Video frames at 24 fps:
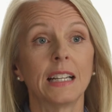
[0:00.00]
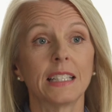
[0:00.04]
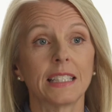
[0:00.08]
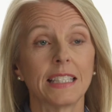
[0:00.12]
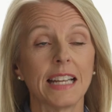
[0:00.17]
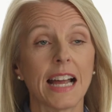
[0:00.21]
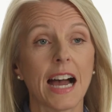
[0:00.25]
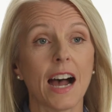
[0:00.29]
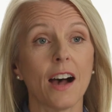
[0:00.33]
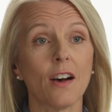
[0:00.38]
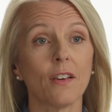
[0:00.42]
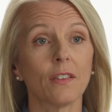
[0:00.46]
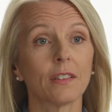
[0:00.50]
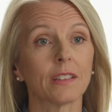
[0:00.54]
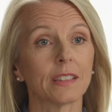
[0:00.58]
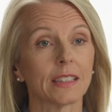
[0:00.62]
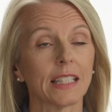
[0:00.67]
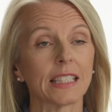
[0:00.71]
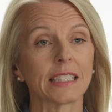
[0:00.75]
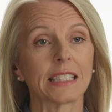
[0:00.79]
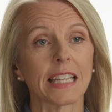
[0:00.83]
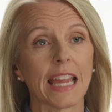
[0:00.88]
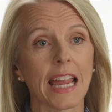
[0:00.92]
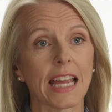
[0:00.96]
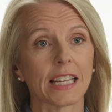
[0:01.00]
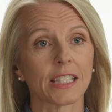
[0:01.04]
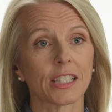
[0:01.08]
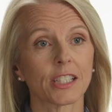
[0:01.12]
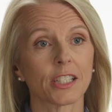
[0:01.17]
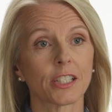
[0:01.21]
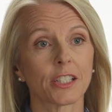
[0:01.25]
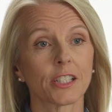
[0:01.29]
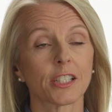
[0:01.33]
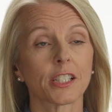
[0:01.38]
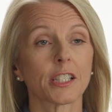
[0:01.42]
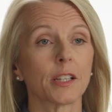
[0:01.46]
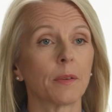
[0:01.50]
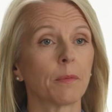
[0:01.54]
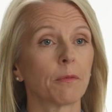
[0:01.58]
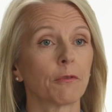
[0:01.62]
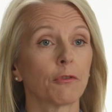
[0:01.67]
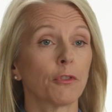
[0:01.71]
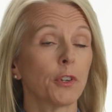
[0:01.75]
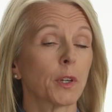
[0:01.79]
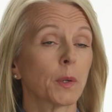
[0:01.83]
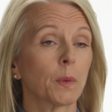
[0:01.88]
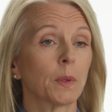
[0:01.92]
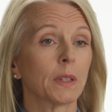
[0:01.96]
Now, let's answer some
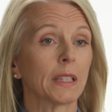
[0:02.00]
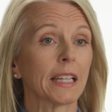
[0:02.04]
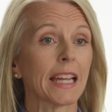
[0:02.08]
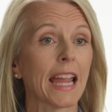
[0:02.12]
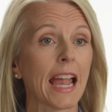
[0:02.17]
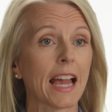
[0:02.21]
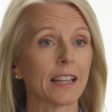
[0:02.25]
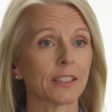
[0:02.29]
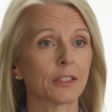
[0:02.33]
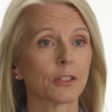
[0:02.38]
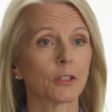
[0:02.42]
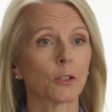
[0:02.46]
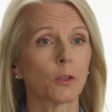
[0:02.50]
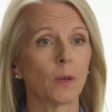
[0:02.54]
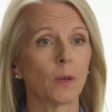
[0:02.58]
frequently asked